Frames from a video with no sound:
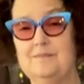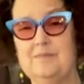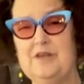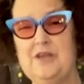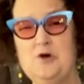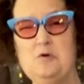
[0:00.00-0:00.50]

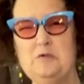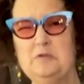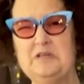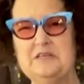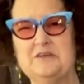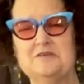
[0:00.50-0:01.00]
no one
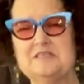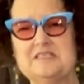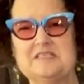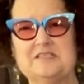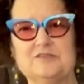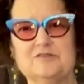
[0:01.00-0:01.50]
really
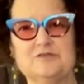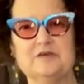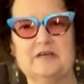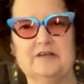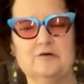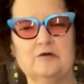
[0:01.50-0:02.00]
notices you're
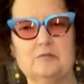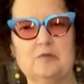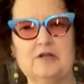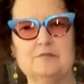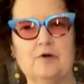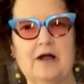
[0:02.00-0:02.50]
doing a yoga breath